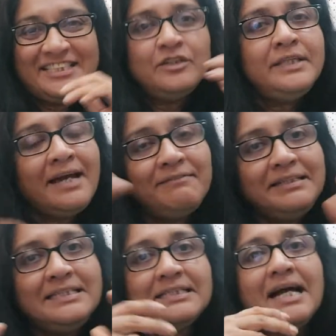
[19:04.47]
So there were
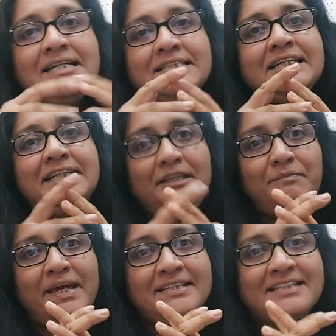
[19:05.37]
these cultural
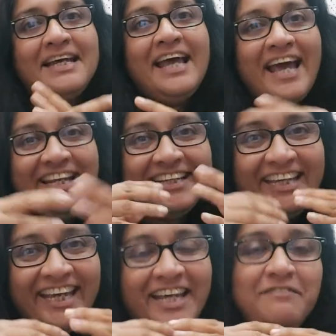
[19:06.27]
debates, and
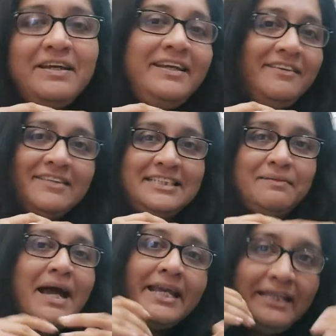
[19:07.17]
again, very
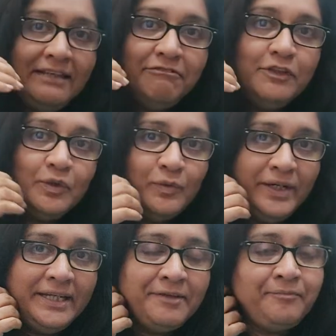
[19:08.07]
interesting, I lived through
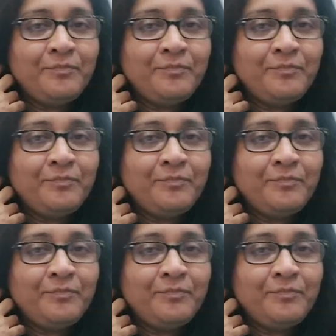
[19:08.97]
it.